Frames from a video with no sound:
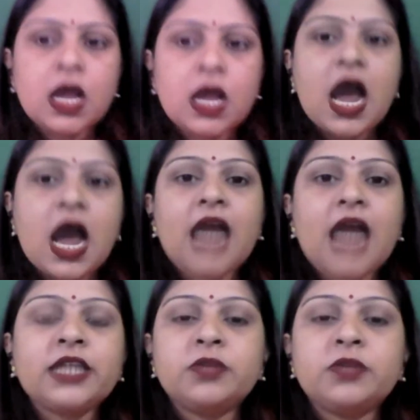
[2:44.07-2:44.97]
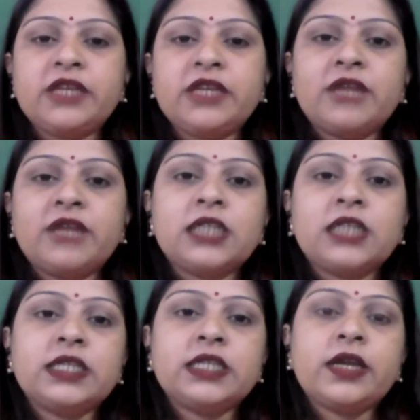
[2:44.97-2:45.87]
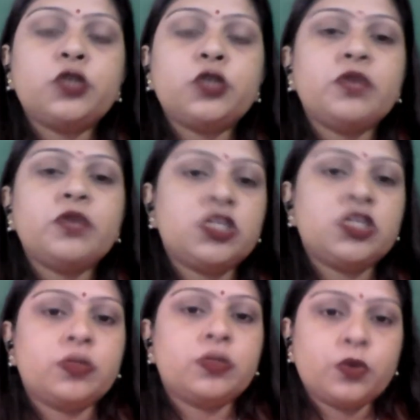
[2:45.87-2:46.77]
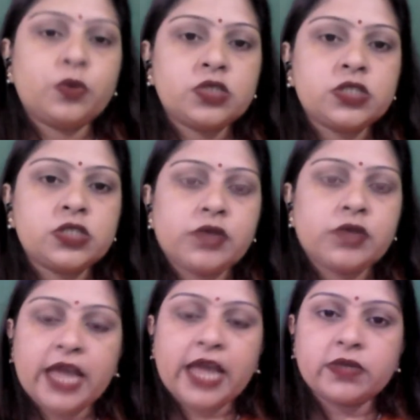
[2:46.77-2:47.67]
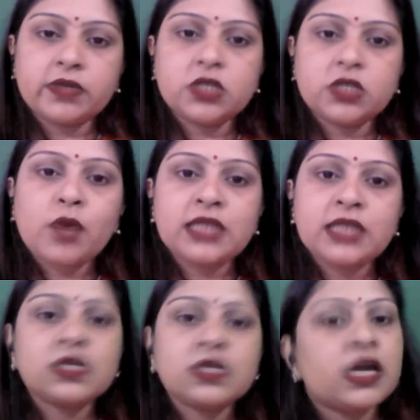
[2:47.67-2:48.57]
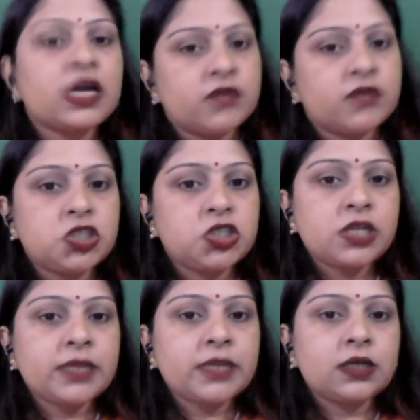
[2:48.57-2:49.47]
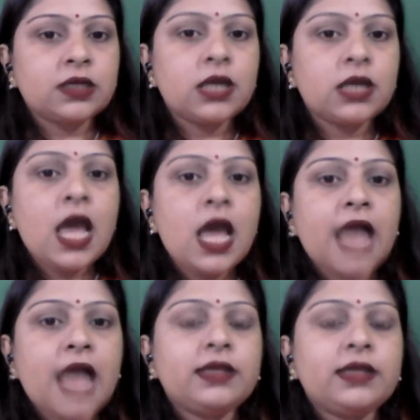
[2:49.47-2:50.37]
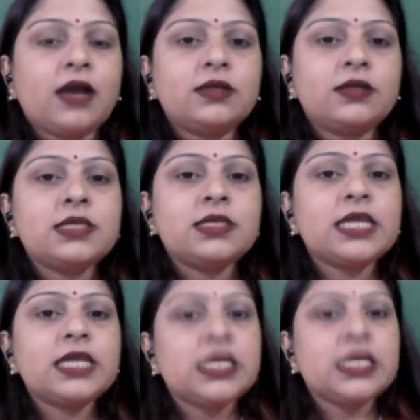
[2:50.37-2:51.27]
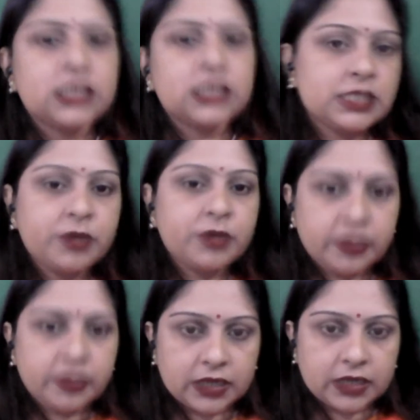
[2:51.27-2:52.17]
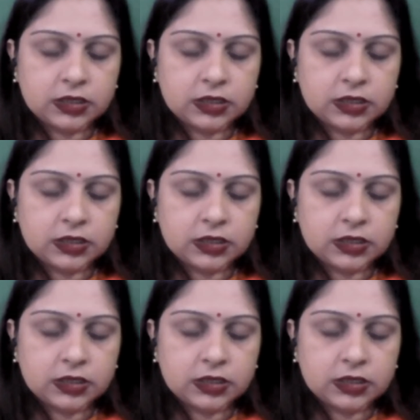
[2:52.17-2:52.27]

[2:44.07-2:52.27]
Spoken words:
I like to believe that there are two major approaches to language. One is the conventional method, and the other is the interdisciplinary method.